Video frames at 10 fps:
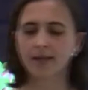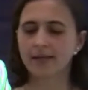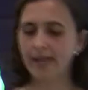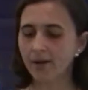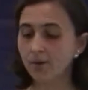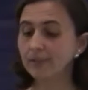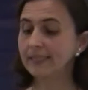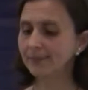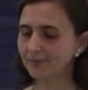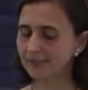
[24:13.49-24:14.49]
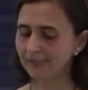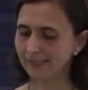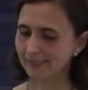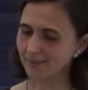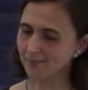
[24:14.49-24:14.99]
Now,
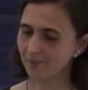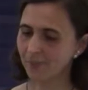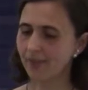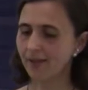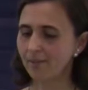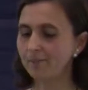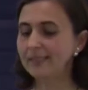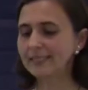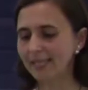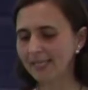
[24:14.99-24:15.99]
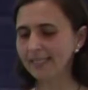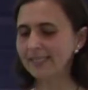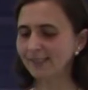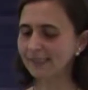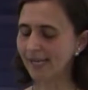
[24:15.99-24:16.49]
definitely, besides
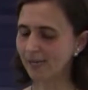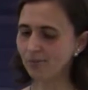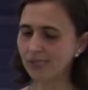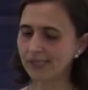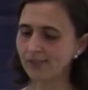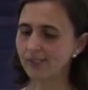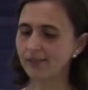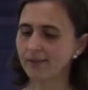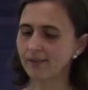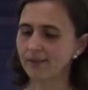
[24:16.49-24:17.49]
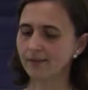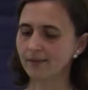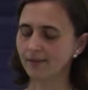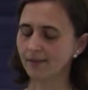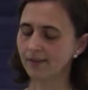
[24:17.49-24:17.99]
the time change here in
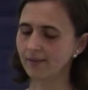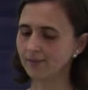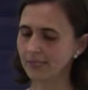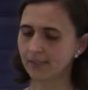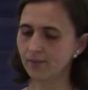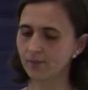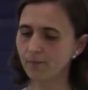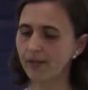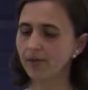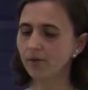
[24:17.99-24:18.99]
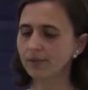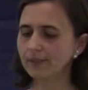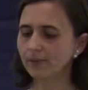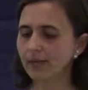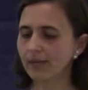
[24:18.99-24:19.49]
the, in the video, I
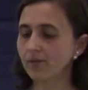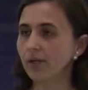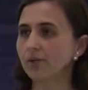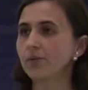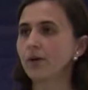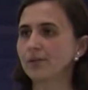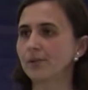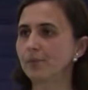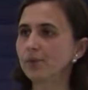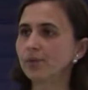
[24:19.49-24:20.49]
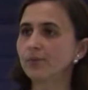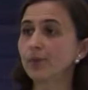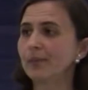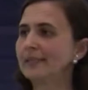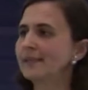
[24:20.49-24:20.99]
also have a lot of contribution
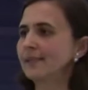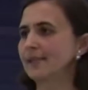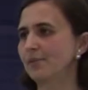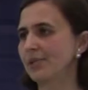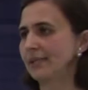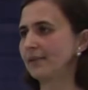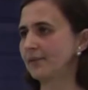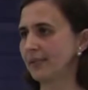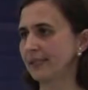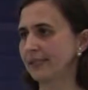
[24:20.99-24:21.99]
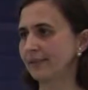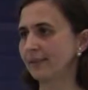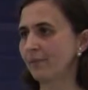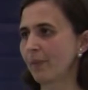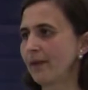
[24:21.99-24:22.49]
from intersubject differences.
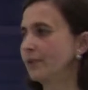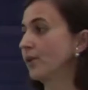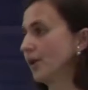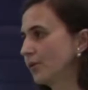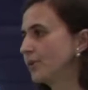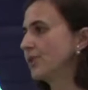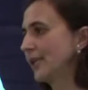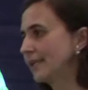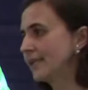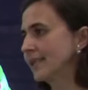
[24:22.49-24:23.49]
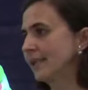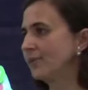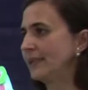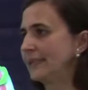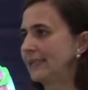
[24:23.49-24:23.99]
So a lot of the changes that
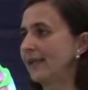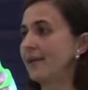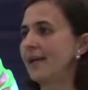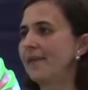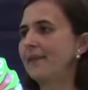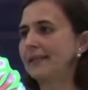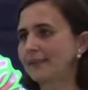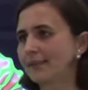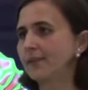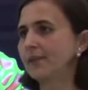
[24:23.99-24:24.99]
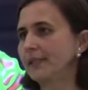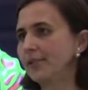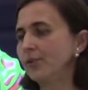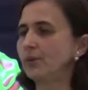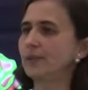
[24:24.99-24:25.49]
we see are not necessarily
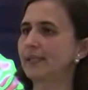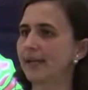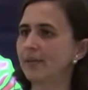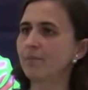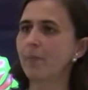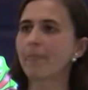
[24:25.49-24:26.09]
due to time,